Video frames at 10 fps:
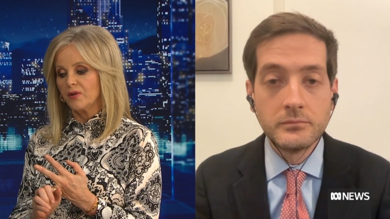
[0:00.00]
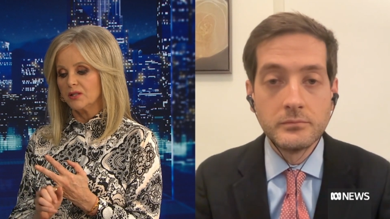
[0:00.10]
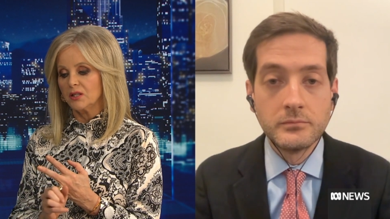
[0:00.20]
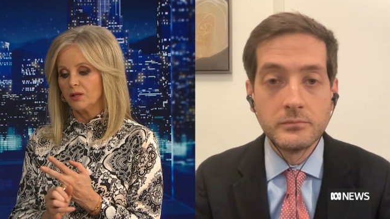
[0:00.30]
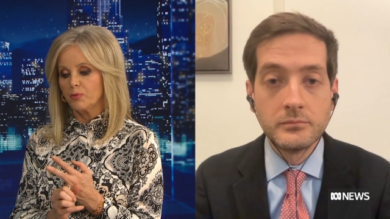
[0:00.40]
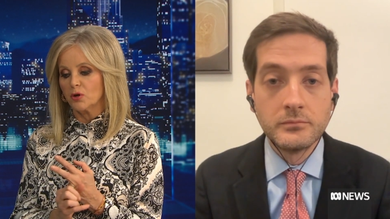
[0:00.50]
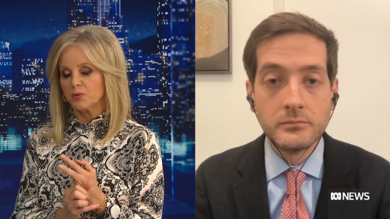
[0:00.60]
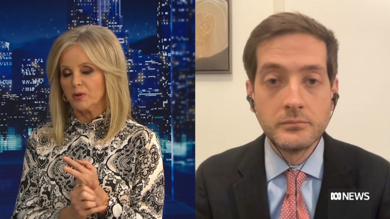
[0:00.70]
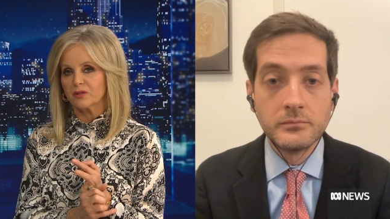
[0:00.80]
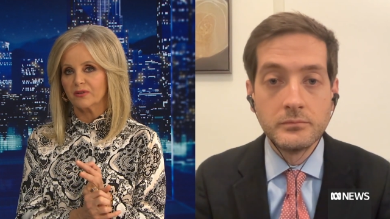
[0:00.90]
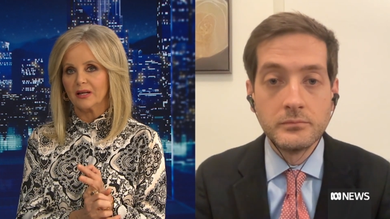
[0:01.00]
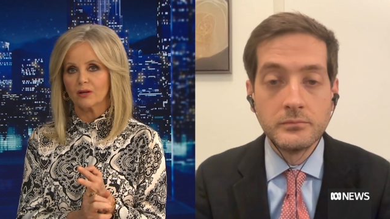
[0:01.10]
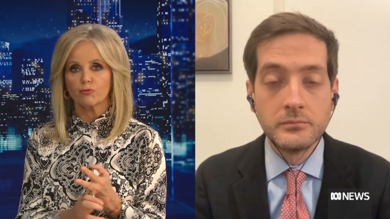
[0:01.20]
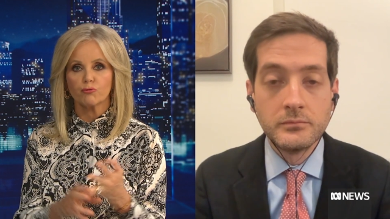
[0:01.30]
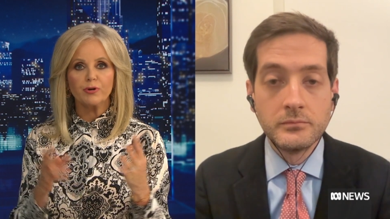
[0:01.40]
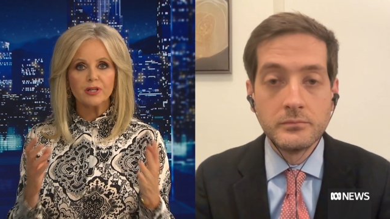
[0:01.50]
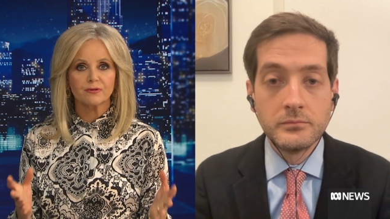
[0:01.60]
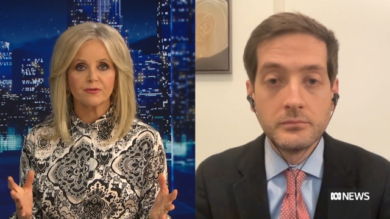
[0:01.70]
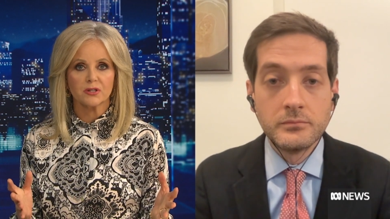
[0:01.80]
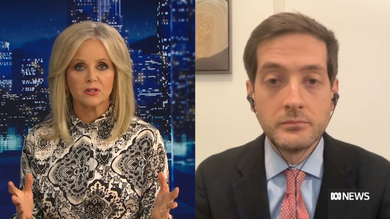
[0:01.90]
Speaker 1: there's any prospect of getting rid
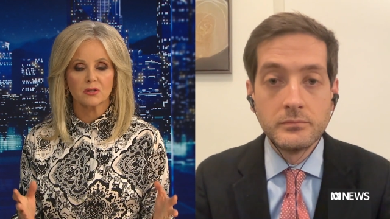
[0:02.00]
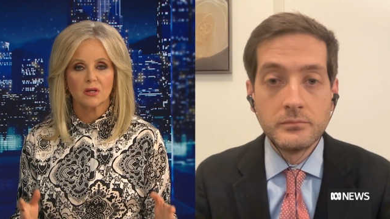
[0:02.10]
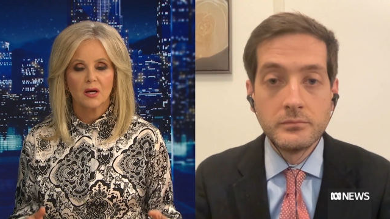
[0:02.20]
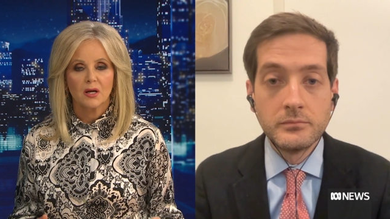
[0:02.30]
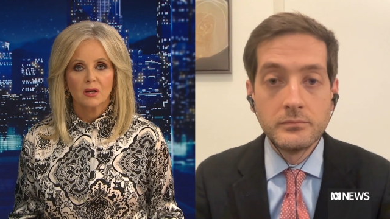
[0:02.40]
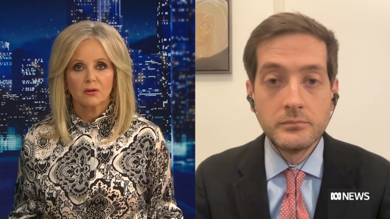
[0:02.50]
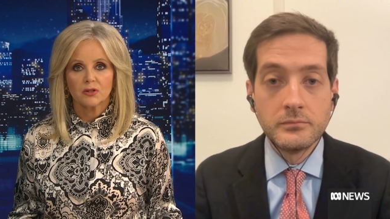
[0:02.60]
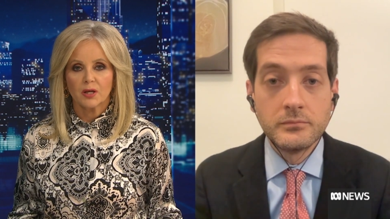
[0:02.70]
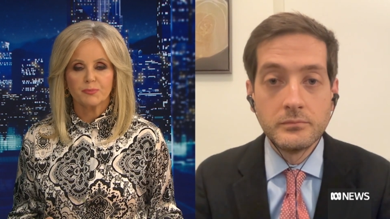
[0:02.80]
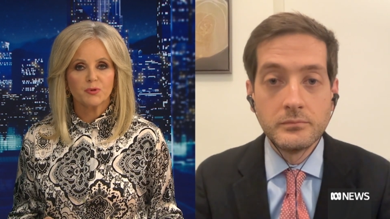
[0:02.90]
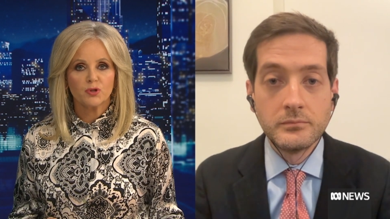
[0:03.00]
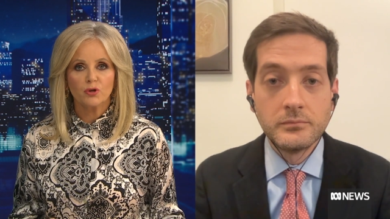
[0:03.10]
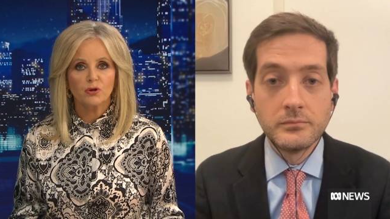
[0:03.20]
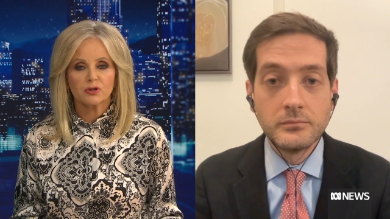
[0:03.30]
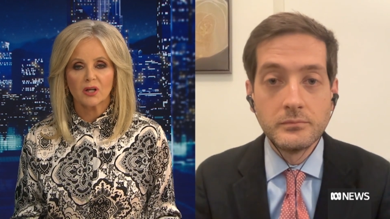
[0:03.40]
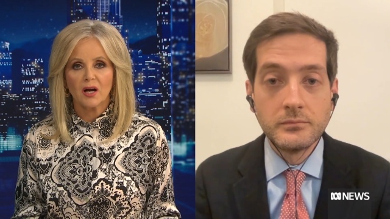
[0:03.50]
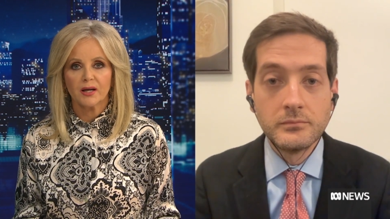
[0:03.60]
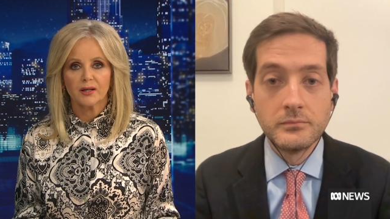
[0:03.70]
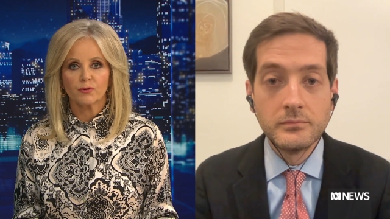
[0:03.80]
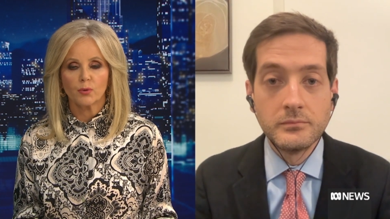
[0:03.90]
of this absurd
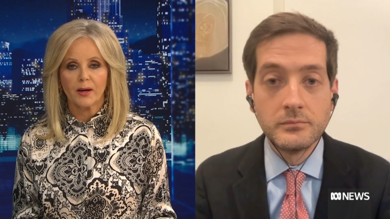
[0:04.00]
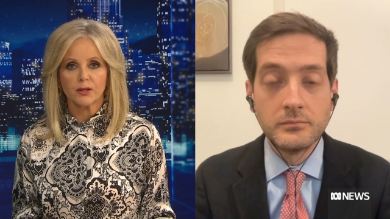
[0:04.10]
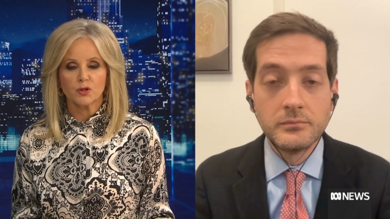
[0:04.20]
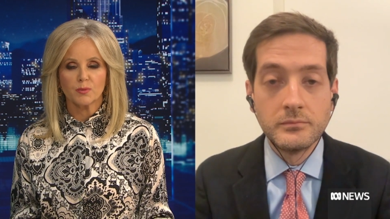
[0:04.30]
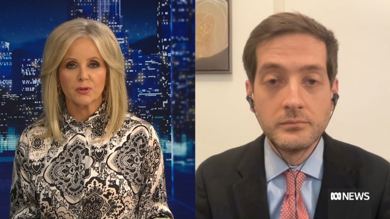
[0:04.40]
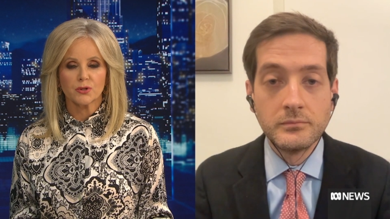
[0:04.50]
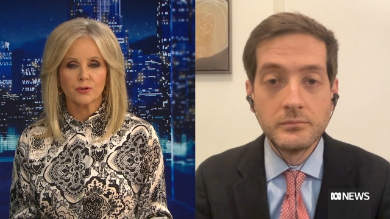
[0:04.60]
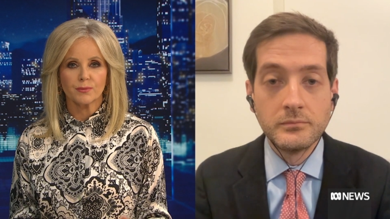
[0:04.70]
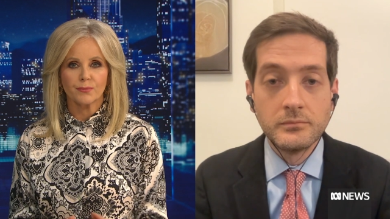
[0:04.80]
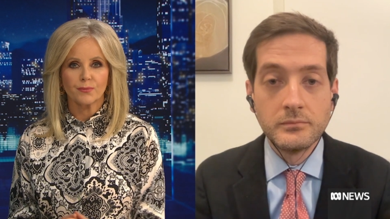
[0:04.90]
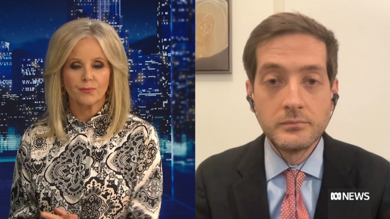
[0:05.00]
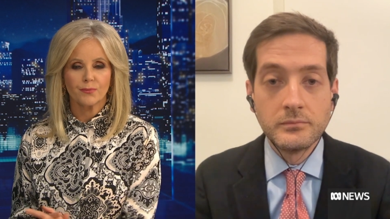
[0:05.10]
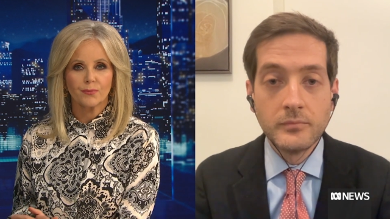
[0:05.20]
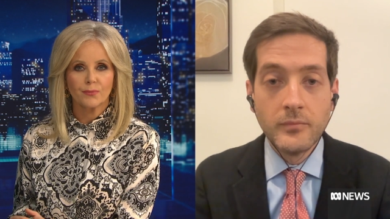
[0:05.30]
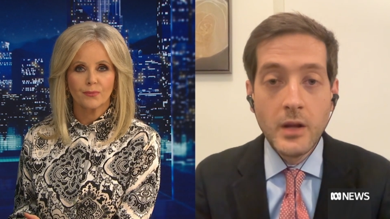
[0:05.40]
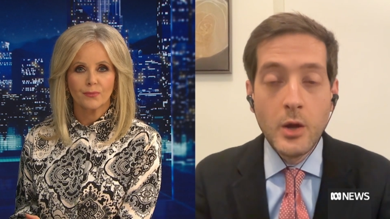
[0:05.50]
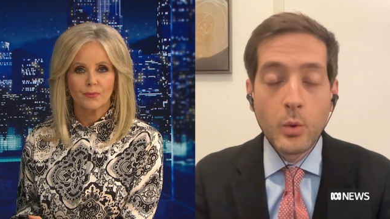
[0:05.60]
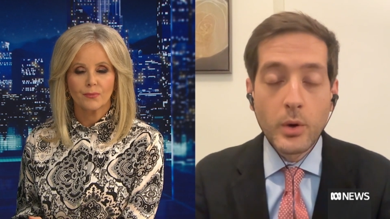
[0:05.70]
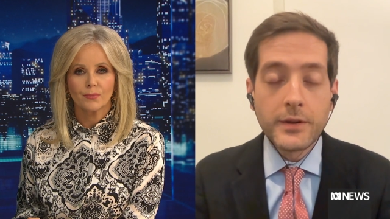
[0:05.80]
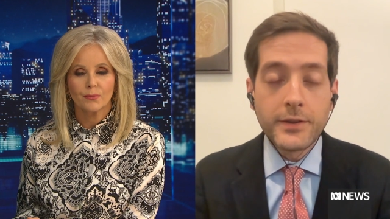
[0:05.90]
kind of arrangement?
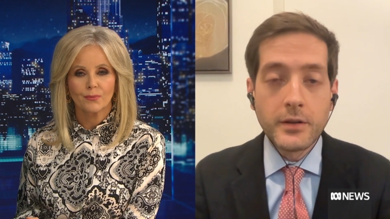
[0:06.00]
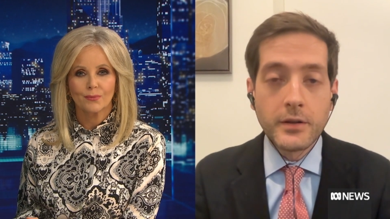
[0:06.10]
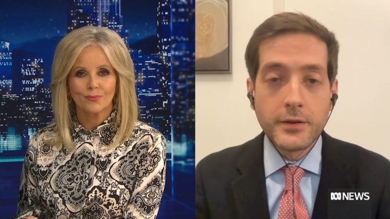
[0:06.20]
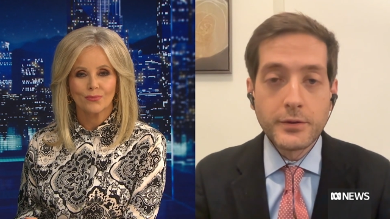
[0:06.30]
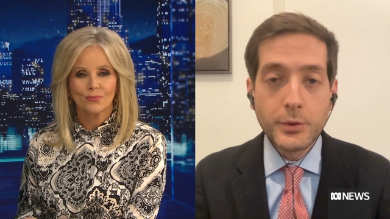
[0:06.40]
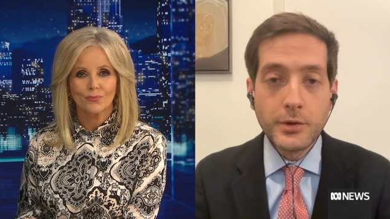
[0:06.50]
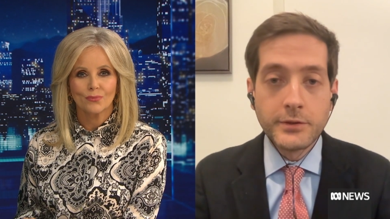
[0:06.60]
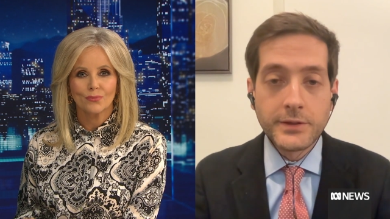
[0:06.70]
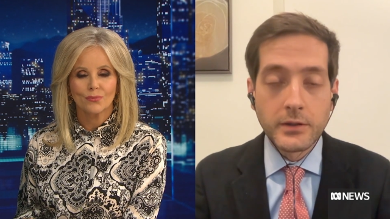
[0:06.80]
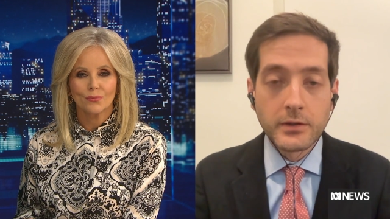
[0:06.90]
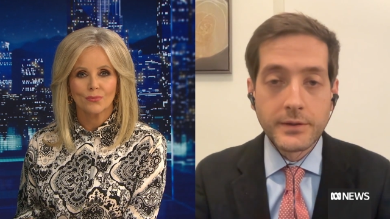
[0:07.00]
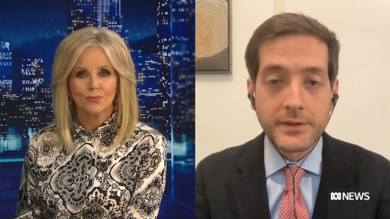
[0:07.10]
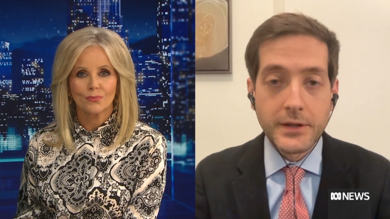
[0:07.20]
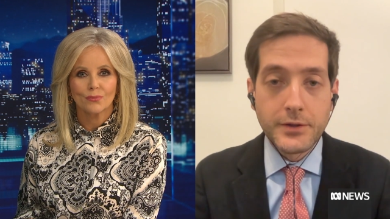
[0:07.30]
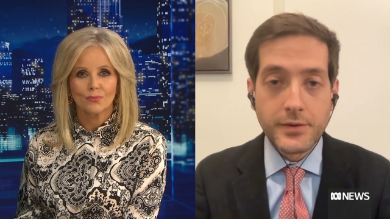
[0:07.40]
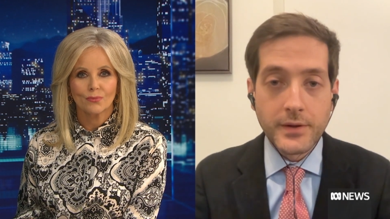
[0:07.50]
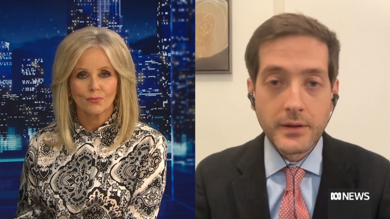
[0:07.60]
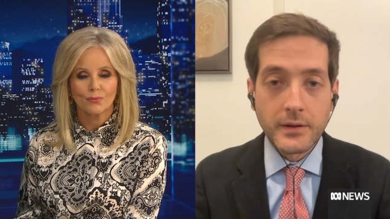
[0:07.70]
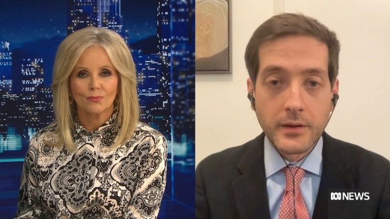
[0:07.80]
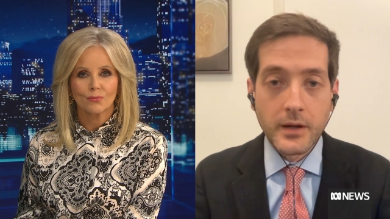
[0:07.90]
Speaker 2: Well, the 2-year deal is an
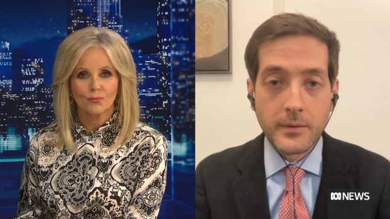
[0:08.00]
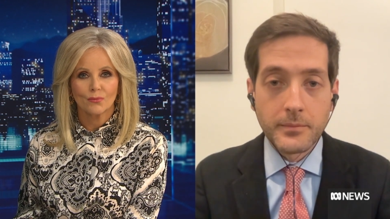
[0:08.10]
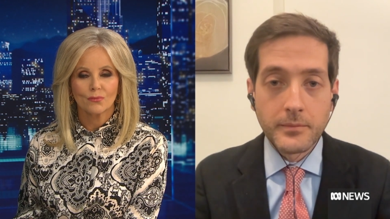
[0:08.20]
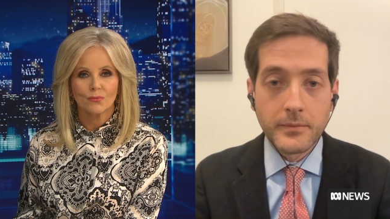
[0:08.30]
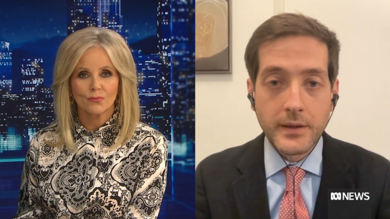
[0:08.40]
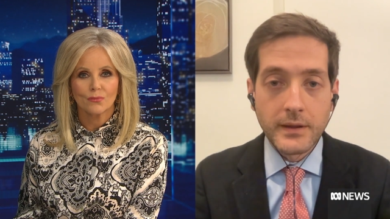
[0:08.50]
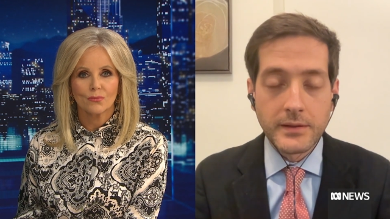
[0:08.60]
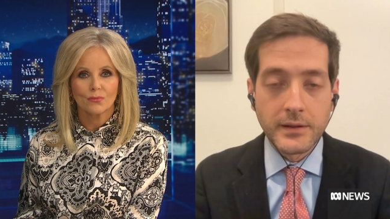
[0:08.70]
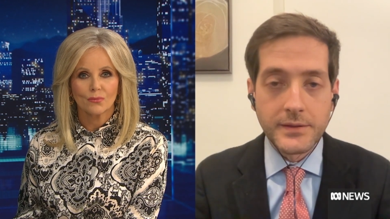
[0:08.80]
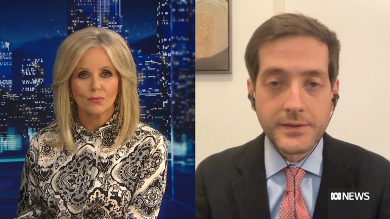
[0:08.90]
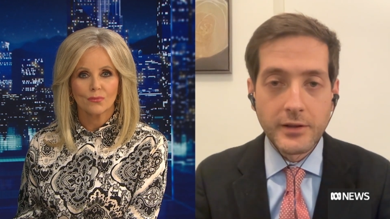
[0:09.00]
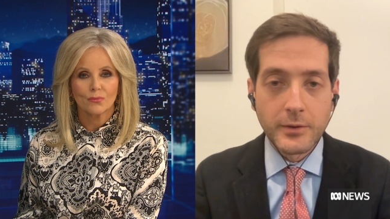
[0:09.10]
interesting thing to consider,